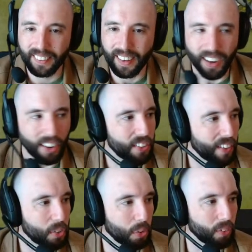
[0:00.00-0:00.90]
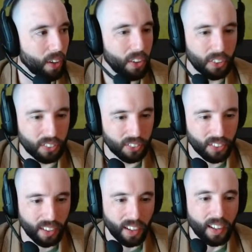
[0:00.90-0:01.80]
Oh, you thought these were
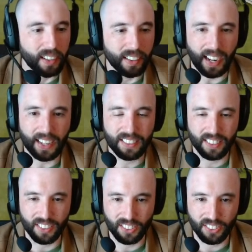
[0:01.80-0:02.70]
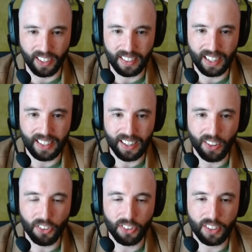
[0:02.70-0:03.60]
roads? Gotcha, Destroy and Dan. Yeah,
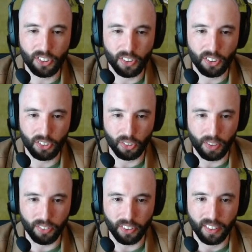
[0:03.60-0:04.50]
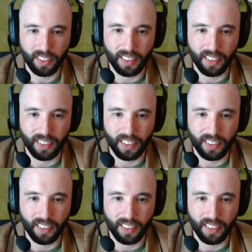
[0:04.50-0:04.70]
no, this is a river.